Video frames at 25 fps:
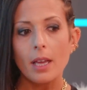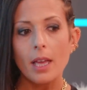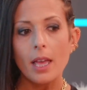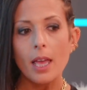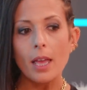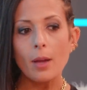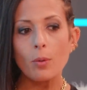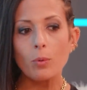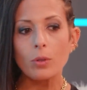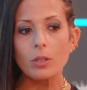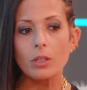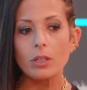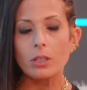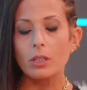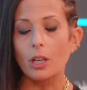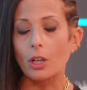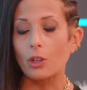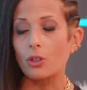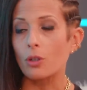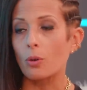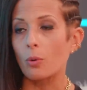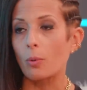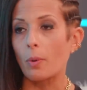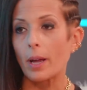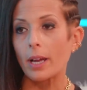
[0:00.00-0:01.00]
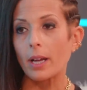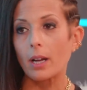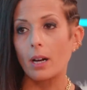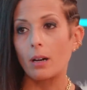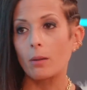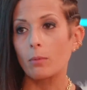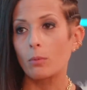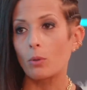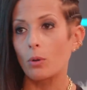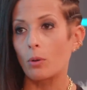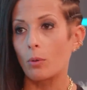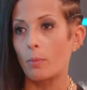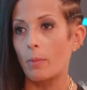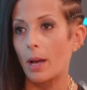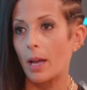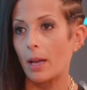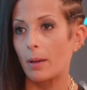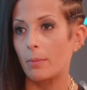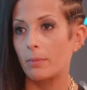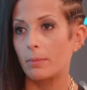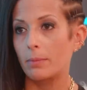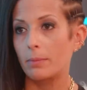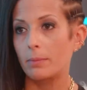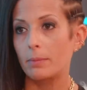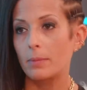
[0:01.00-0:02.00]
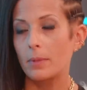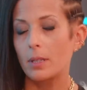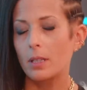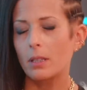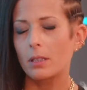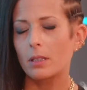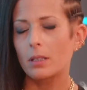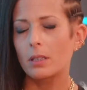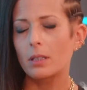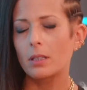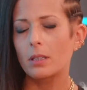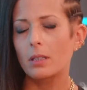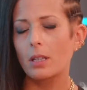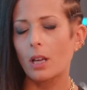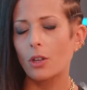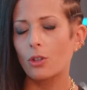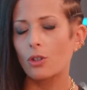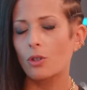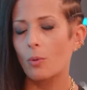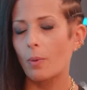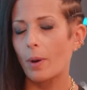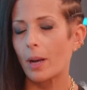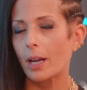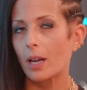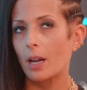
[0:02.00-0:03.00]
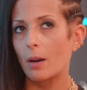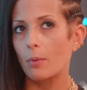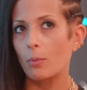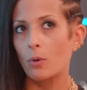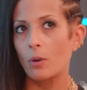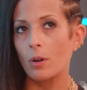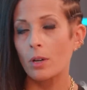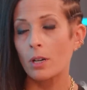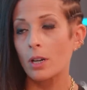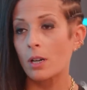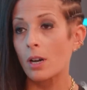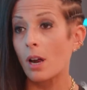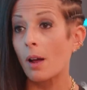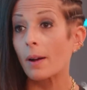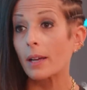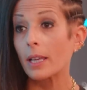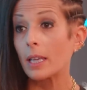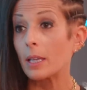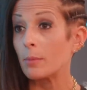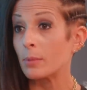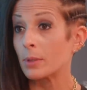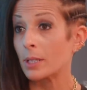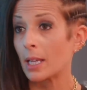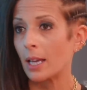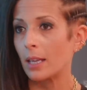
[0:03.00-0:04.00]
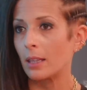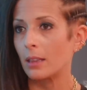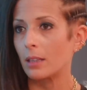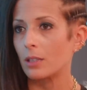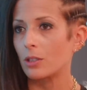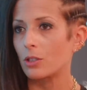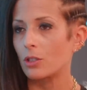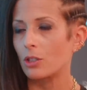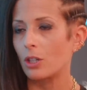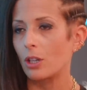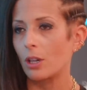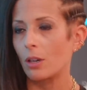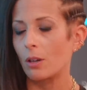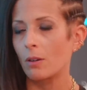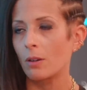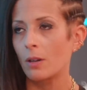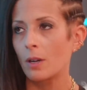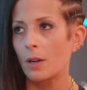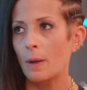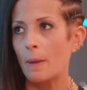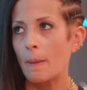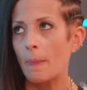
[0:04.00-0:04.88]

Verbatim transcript: It was such a wake up call, babe such a wake up call. And I know I keep saying this to you.